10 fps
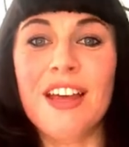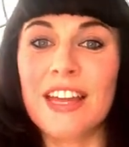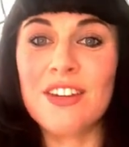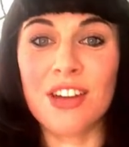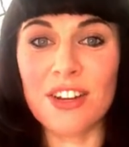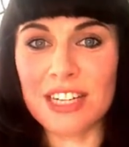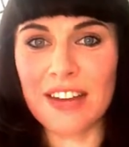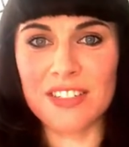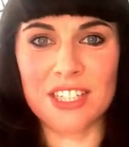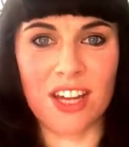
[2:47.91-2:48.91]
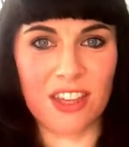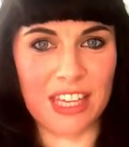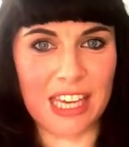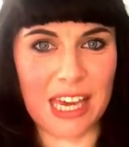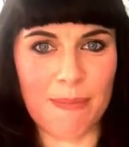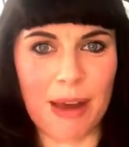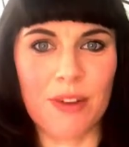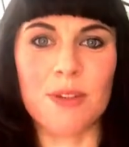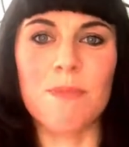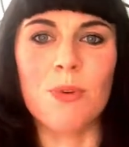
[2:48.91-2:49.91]
then you're going to have to start thinking
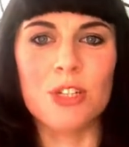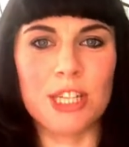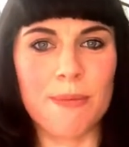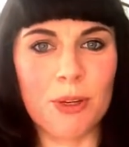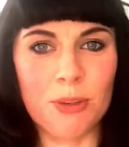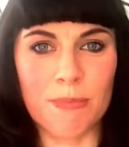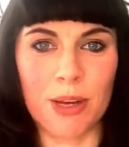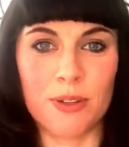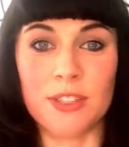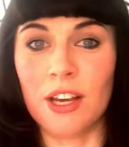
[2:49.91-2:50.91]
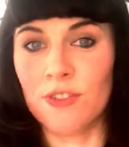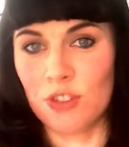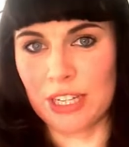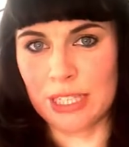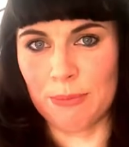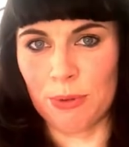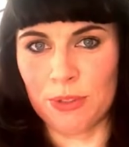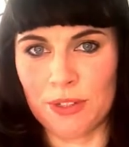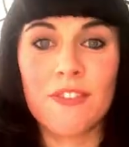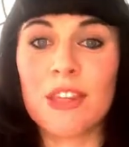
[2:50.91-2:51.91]
about more typical modes of transport.